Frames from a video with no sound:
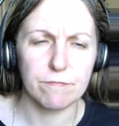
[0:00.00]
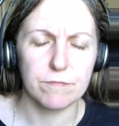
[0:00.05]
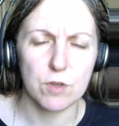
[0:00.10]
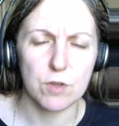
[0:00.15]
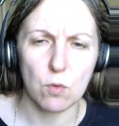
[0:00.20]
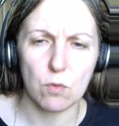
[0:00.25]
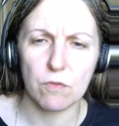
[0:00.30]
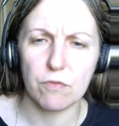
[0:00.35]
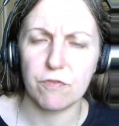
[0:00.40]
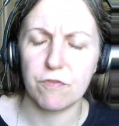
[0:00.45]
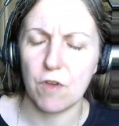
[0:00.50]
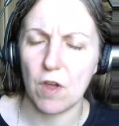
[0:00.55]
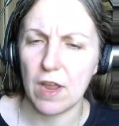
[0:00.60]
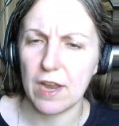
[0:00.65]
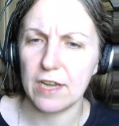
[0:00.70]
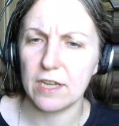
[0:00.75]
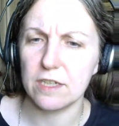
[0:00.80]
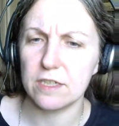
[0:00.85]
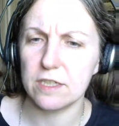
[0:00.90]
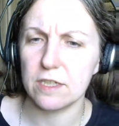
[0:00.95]
don't
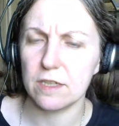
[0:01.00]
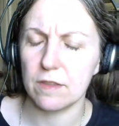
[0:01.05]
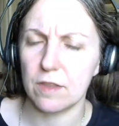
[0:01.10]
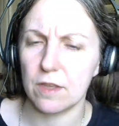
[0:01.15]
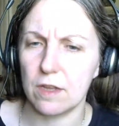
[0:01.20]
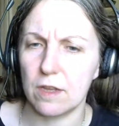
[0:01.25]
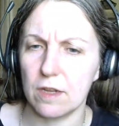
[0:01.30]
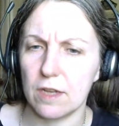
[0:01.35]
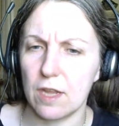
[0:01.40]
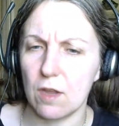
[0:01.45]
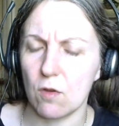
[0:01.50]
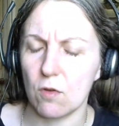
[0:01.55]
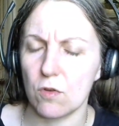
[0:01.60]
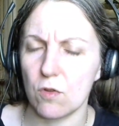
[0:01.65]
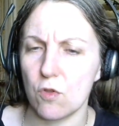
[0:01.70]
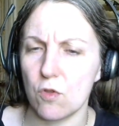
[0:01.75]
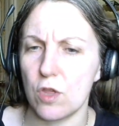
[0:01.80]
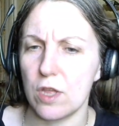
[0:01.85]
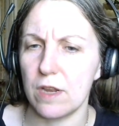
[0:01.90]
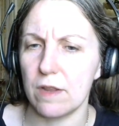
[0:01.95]
find the
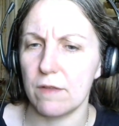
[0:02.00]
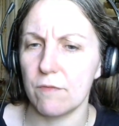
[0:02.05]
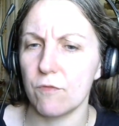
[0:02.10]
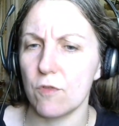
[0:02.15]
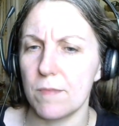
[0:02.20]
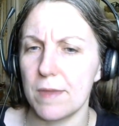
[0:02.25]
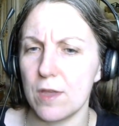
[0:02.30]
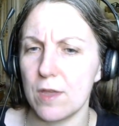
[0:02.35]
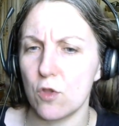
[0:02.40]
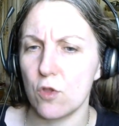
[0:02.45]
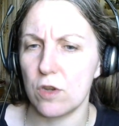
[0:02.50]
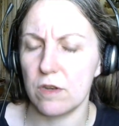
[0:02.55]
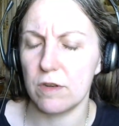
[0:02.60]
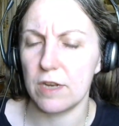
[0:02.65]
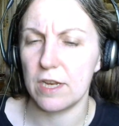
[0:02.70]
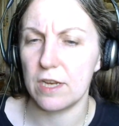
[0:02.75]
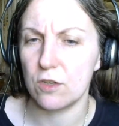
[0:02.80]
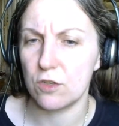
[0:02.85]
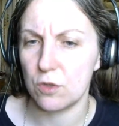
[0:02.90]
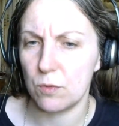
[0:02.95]
character sheet information
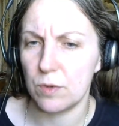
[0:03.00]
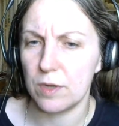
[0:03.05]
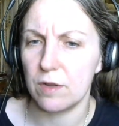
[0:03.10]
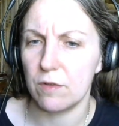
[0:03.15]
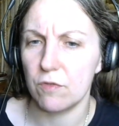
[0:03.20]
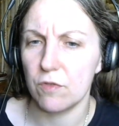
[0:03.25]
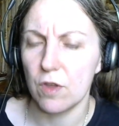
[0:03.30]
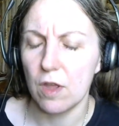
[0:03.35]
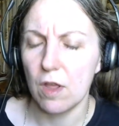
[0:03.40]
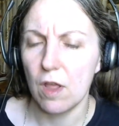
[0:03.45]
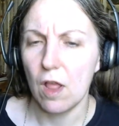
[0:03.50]
intuitive.